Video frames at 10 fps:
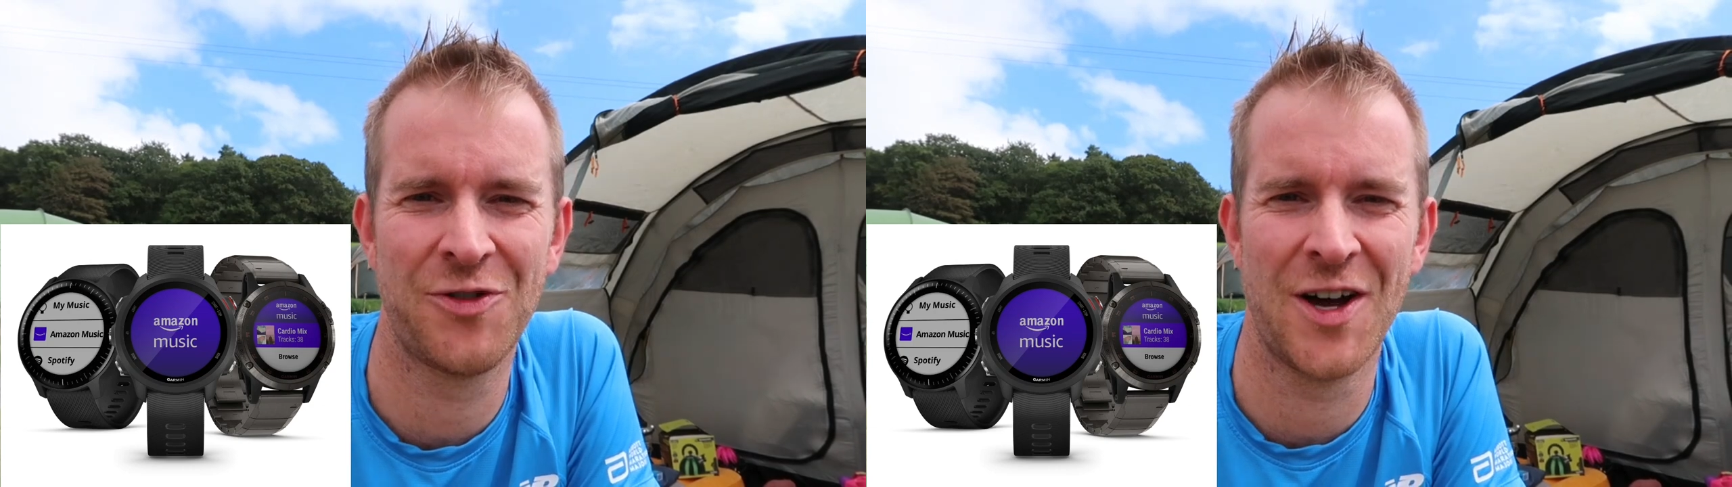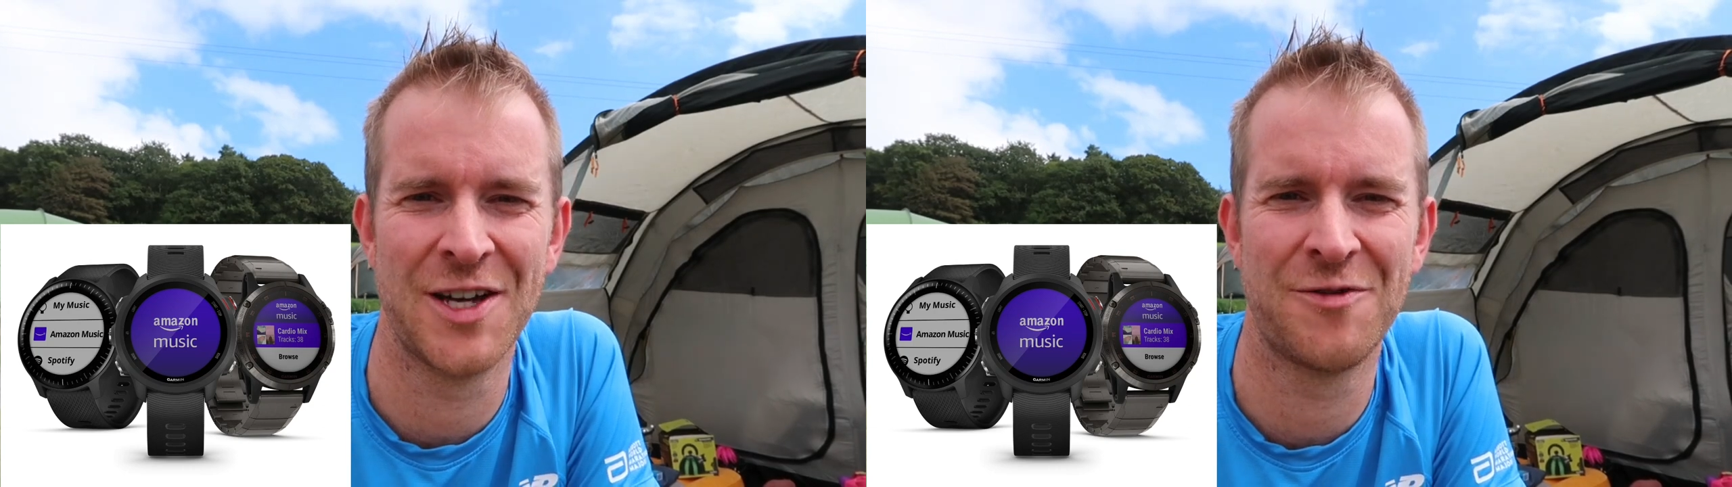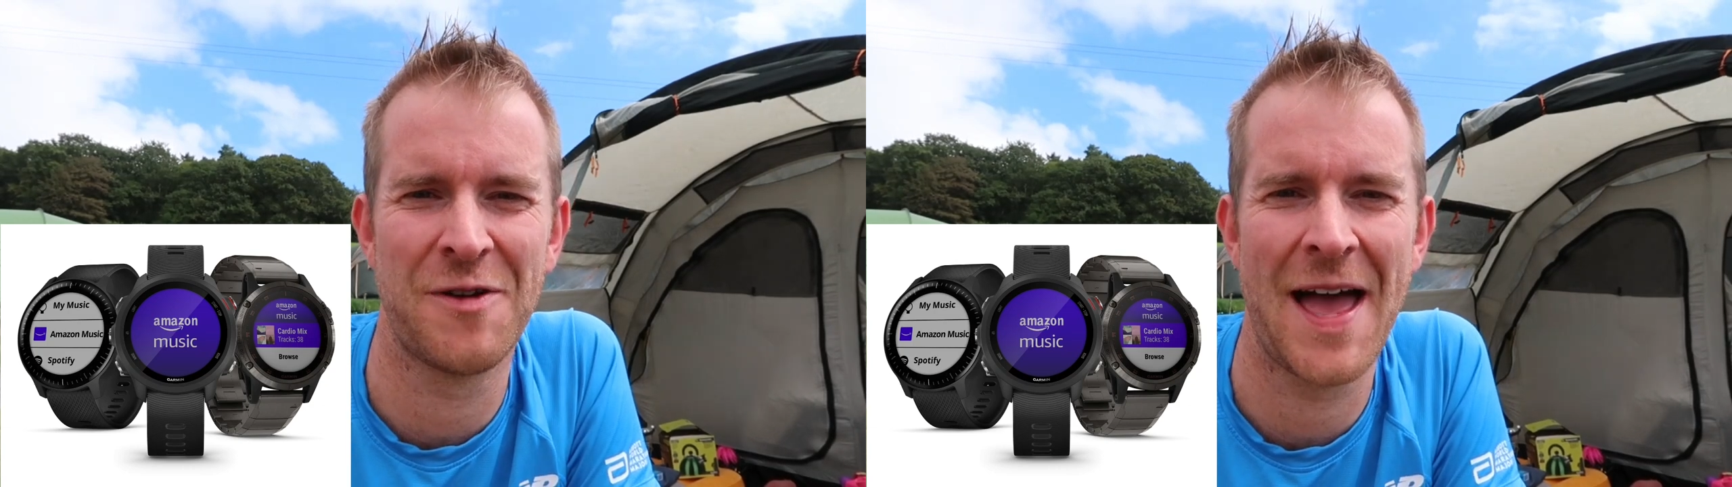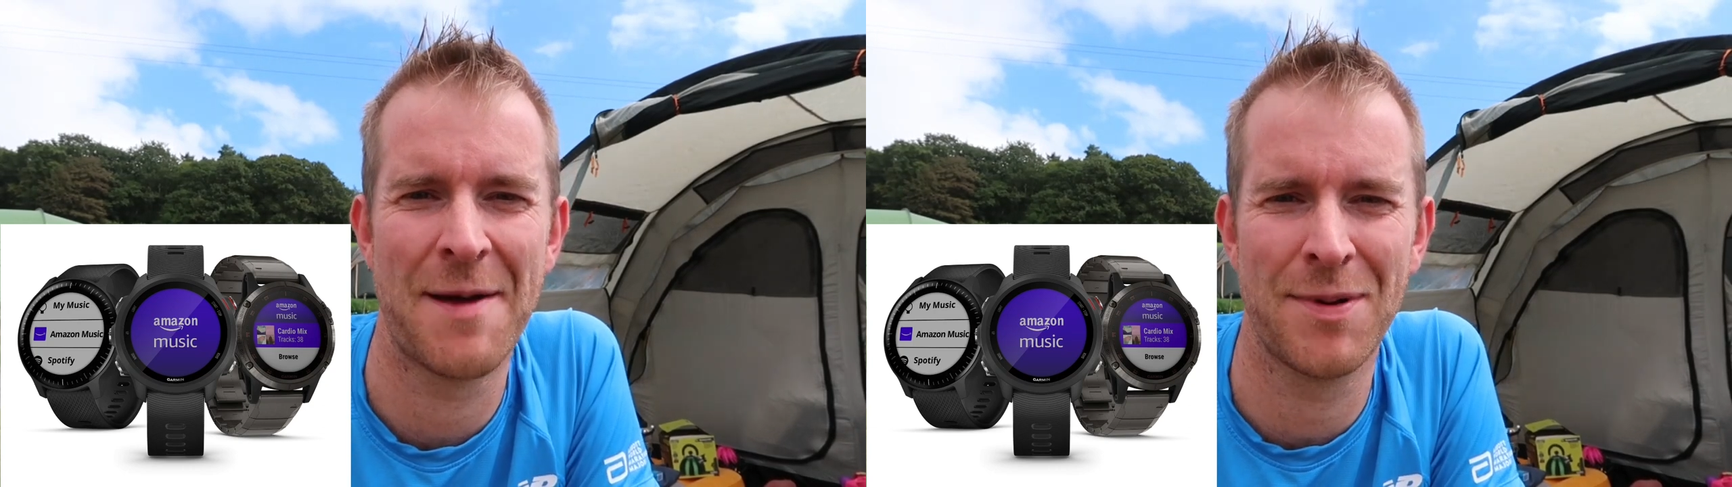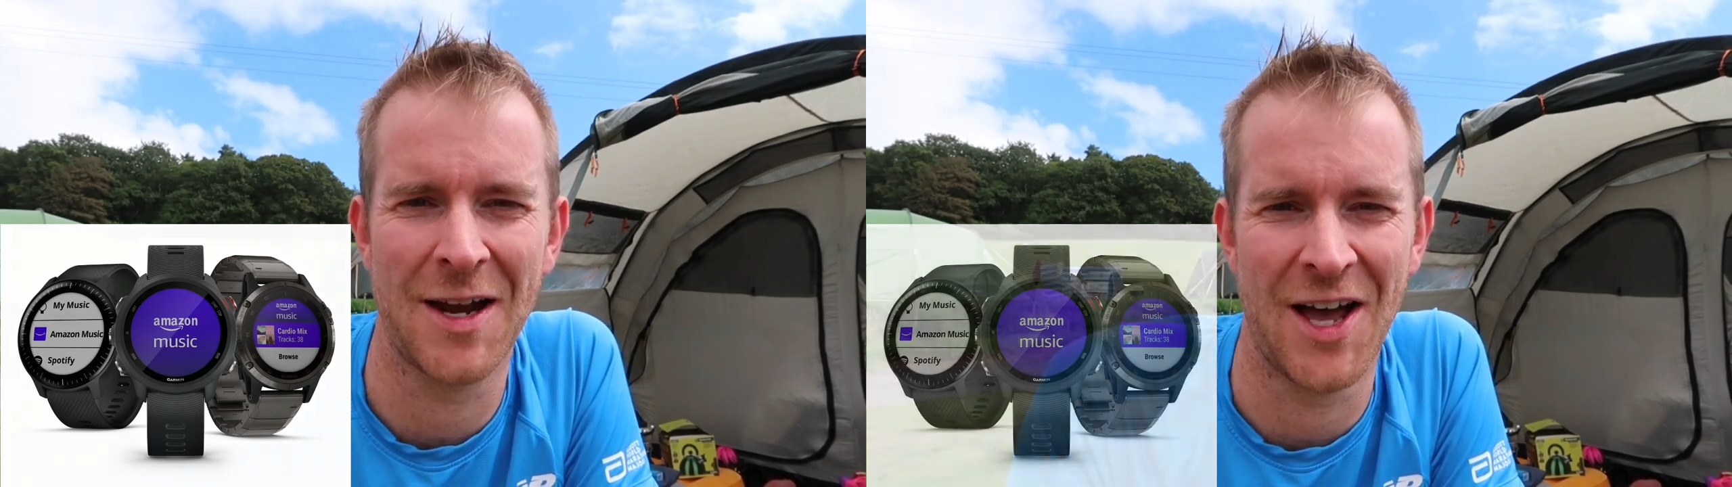5
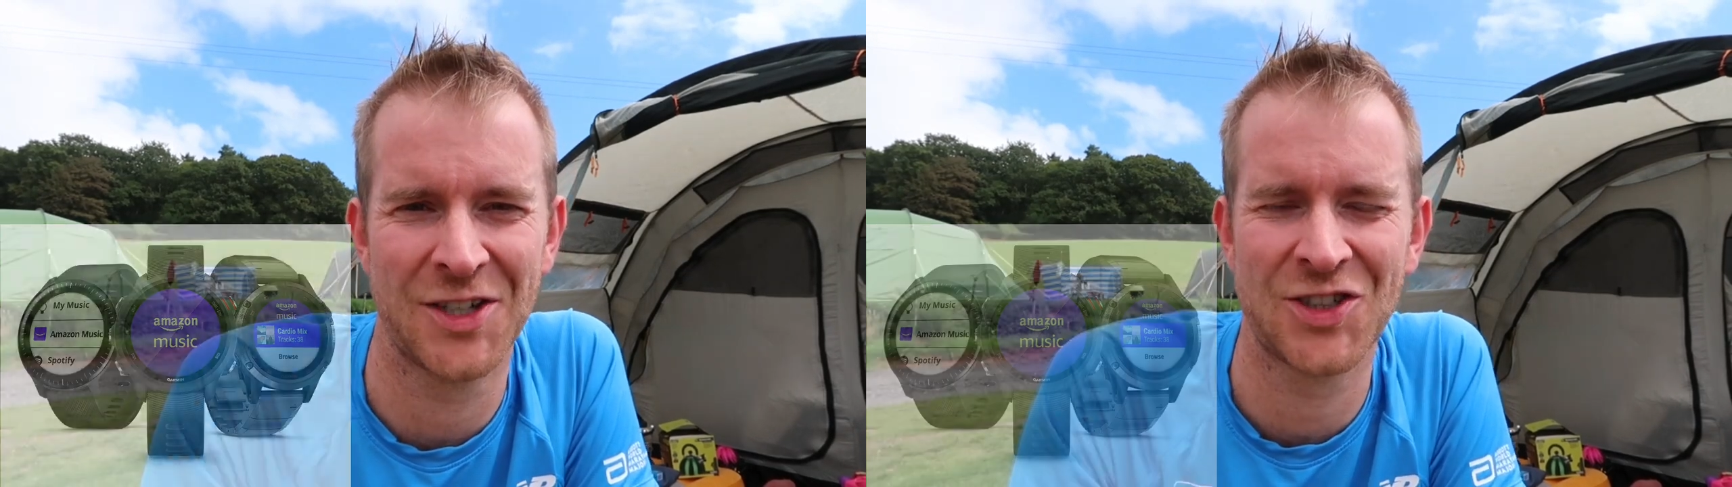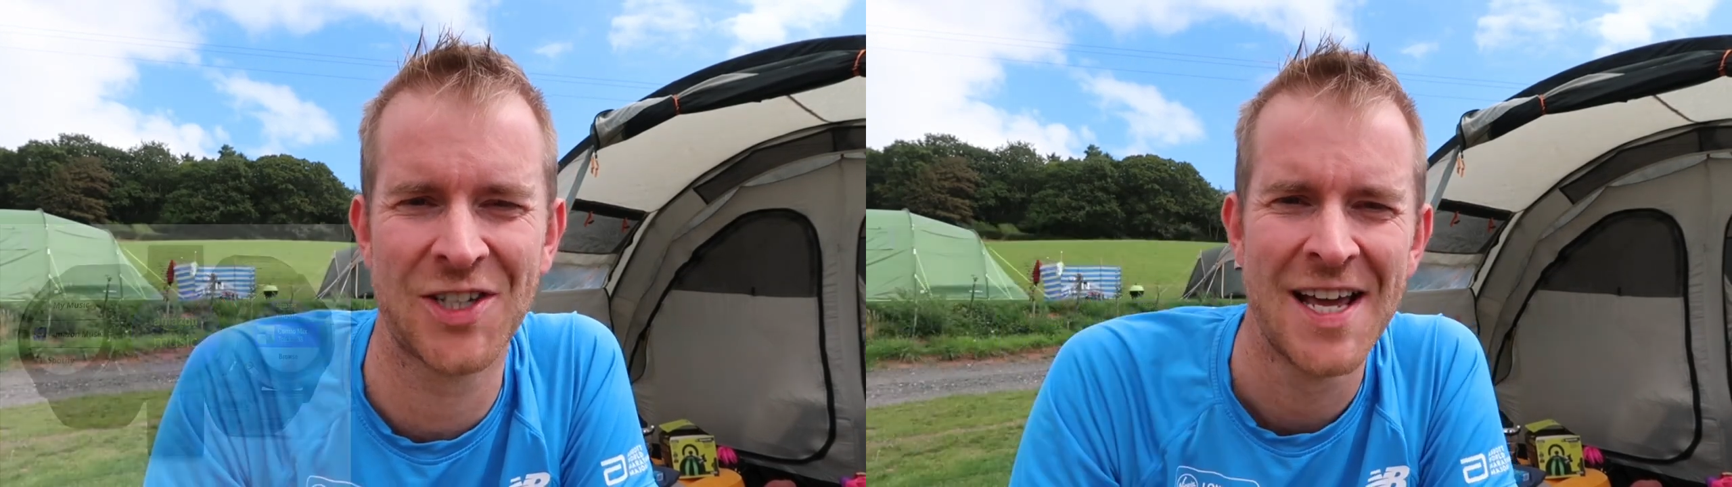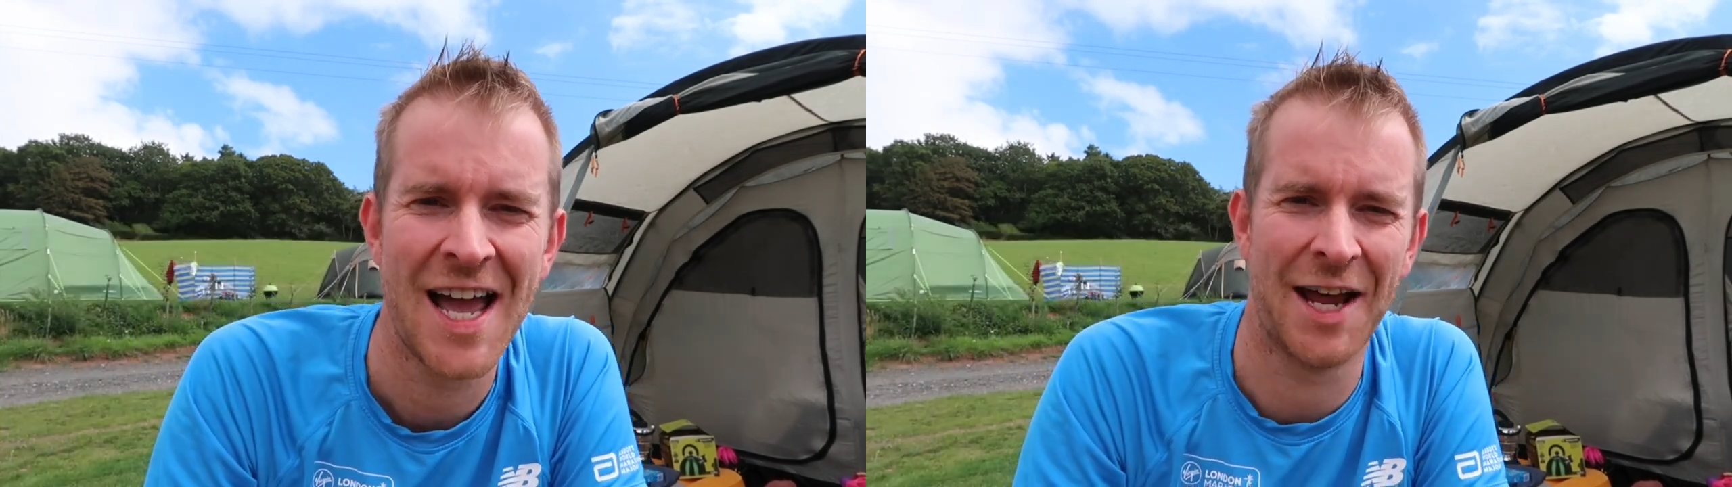Plus,